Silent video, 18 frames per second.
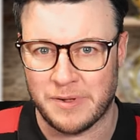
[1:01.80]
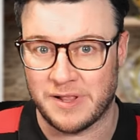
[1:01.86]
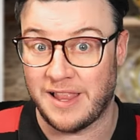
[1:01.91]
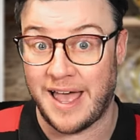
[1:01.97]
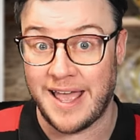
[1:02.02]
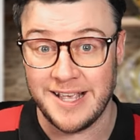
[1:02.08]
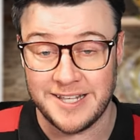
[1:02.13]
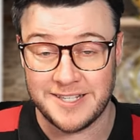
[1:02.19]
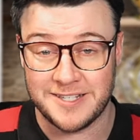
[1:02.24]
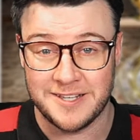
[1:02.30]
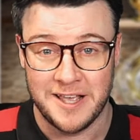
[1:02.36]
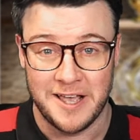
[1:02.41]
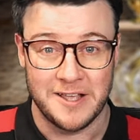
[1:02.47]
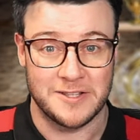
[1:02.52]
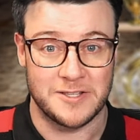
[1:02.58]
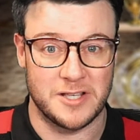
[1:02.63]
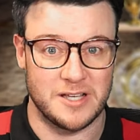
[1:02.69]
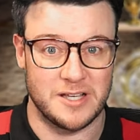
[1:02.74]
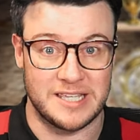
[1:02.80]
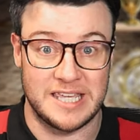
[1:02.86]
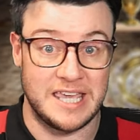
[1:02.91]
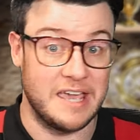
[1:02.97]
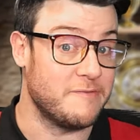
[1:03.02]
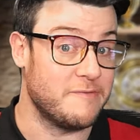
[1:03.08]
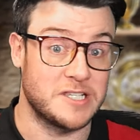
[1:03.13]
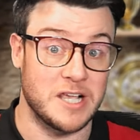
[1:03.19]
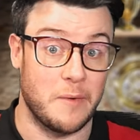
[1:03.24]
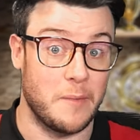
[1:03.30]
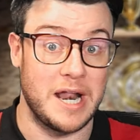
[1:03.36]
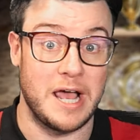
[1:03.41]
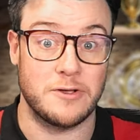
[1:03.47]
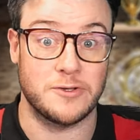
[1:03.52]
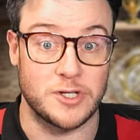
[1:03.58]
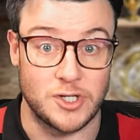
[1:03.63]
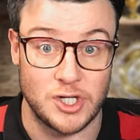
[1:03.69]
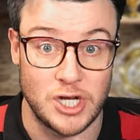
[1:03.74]
place to give someone
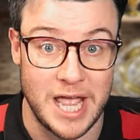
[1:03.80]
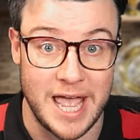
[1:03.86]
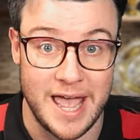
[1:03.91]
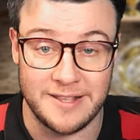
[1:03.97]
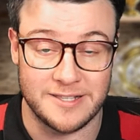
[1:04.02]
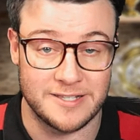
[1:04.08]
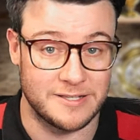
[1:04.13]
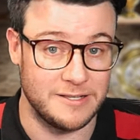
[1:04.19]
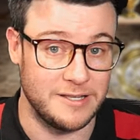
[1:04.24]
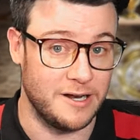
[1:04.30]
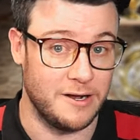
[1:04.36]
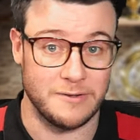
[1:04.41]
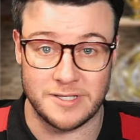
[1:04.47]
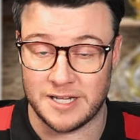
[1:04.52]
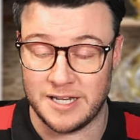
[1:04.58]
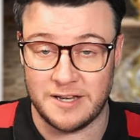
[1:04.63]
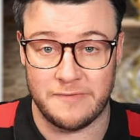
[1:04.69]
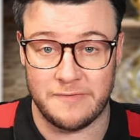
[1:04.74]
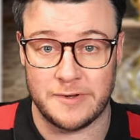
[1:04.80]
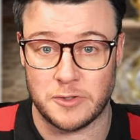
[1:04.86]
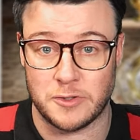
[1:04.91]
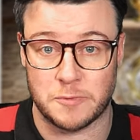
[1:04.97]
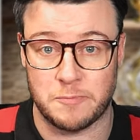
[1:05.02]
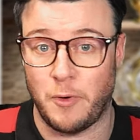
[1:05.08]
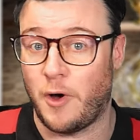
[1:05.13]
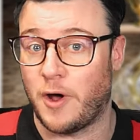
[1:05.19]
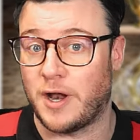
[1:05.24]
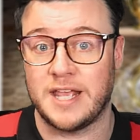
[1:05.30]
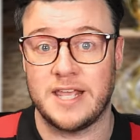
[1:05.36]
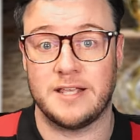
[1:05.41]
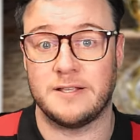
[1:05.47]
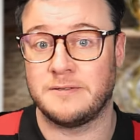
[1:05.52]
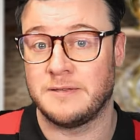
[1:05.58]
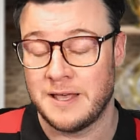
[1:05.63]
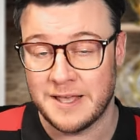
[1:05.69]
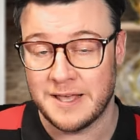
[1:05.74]
else a chance. You know, it's an individual sport.
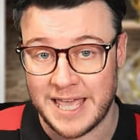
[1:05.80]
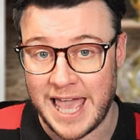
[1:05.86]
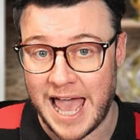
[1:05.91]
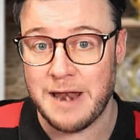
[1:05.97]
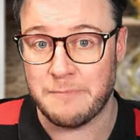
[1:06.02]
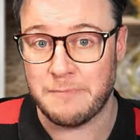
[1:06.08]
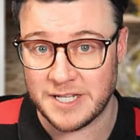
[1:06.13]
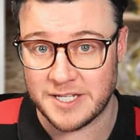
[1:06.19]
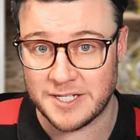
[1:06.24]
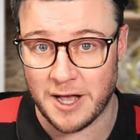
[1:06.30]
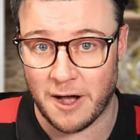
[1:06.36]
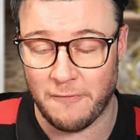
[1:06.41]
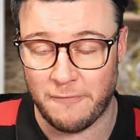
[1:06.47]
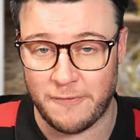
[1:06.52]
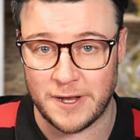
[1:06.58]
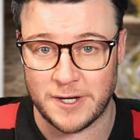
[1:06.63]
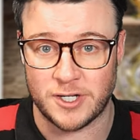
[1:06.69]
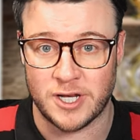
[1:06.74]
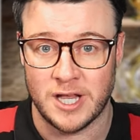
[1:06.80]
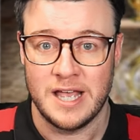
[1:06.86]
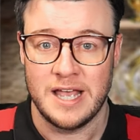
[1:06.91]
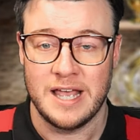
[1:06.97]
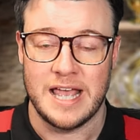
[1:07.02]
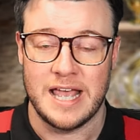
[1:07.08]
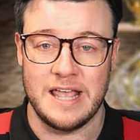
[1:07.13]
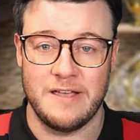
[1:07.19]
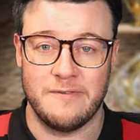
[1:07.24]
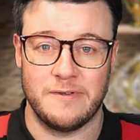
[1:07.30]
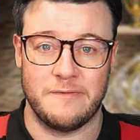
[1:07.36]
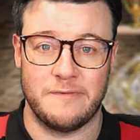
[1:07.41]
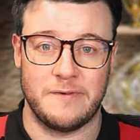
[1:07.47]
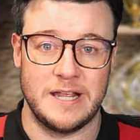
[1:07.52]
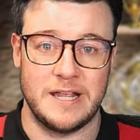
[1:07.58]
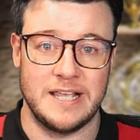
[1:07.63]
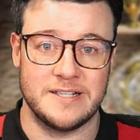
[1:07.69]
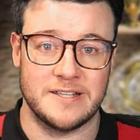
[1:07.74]
He can be selfish, even
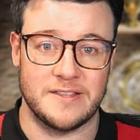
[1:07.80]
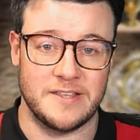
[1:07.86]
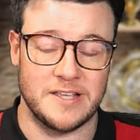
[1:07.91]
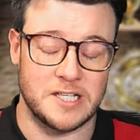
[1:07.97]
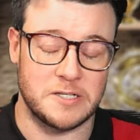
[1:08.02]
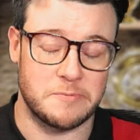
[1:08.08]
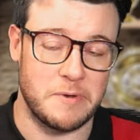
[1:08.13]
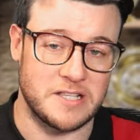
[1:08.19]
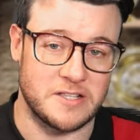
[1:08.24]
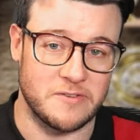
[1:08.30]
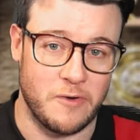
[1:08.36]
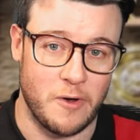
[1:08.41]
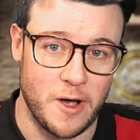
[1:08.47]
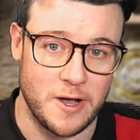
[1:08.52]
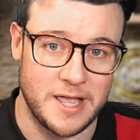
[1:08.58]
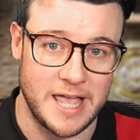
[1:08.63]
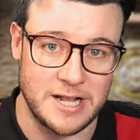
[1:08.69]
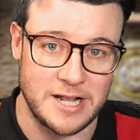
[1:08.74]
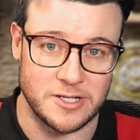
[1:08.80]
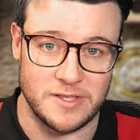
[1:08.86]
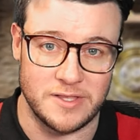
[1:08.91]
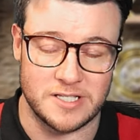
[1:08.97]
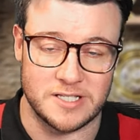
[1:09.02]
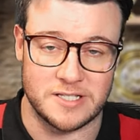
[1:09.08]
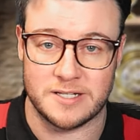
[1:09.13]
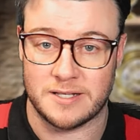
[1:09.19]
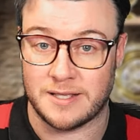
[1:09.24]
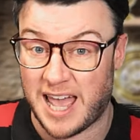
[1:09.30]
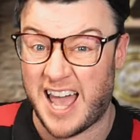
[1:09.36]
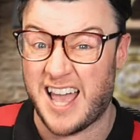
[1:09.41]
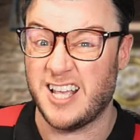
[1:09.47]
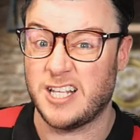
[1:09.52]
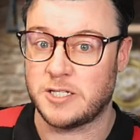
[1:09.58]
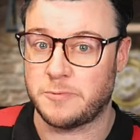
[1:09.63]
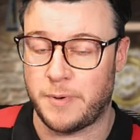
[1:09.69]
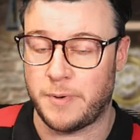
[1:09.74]
if it is at the expense of Hurkacz in this
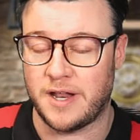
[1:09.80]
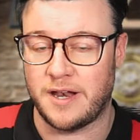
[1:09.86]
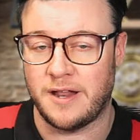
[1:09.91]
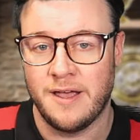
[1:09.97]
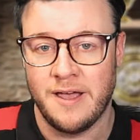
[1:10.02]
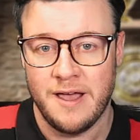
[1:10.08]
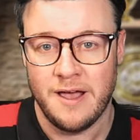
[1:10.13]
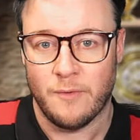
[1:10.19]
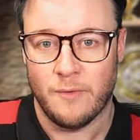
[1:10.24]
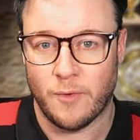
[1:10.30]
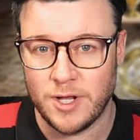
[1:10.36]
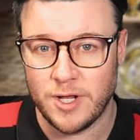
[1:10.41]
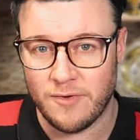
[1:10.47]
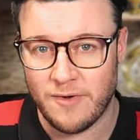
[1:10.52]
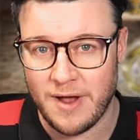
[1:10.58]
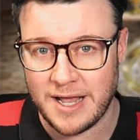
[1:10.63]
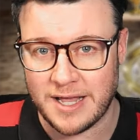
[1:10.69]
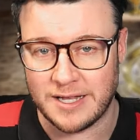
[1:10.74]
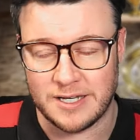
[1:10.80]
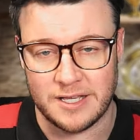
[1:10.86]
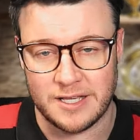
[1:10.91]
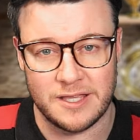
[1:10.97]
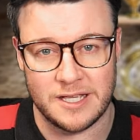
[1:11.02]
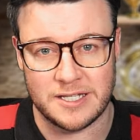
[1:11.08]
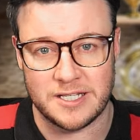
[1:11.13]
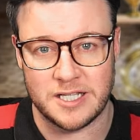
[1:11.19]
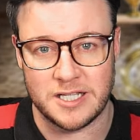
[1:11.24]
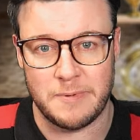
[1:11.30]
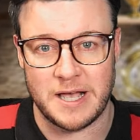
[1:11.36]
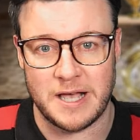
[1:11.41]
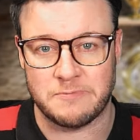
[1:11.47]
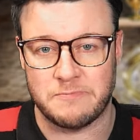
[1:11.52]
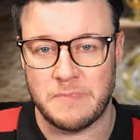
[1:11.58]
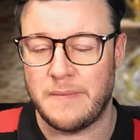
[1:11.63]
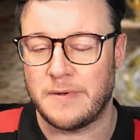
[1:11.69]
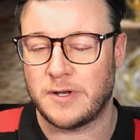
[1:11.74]
case. But what do you reckon? Do you think
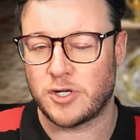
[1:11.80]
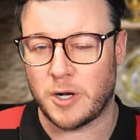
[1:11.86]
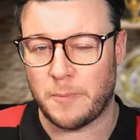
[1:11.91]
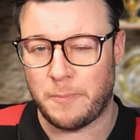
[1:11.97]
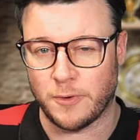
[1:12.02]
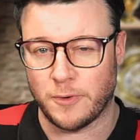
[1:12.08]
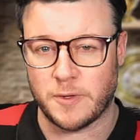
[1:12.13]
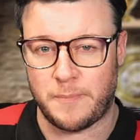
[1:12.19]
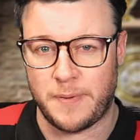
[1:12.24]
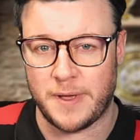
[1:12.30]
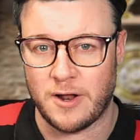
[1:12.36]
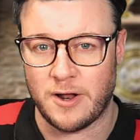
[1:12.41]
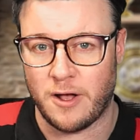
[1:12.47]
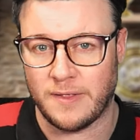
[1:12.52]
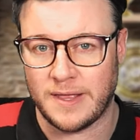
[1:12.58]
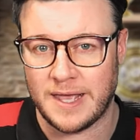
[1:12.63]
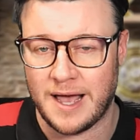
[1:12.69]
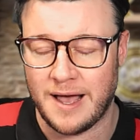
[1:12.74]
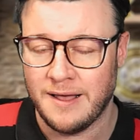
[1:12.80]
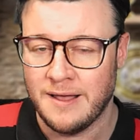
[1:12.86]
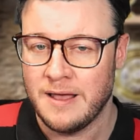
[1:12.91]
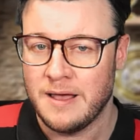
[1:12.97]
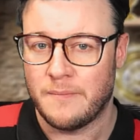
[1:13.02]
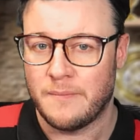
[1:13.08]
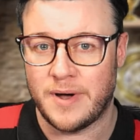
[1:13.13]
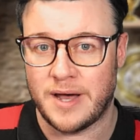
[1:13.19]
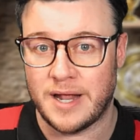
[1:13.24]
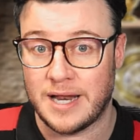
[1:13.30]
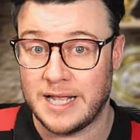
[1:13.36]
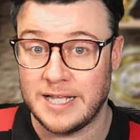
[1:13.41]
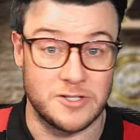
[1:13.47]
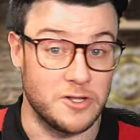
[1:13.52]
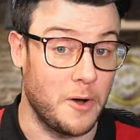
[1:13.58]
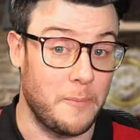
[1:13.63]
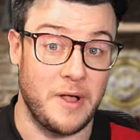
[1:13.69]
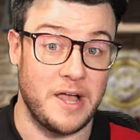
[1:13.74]
Tsitsipas maybe should have pulled the pin earlier, but
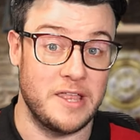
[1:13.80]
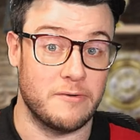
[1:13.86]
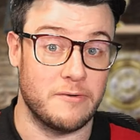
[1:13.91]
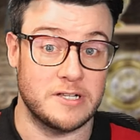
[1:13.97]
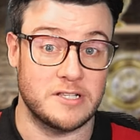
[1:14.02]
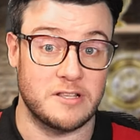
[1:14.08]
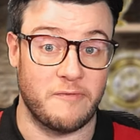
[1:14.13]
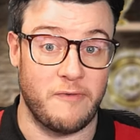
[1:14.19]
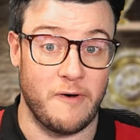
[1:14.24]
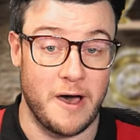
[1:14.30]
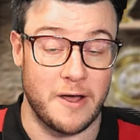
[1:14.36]
he's not playing the rest of the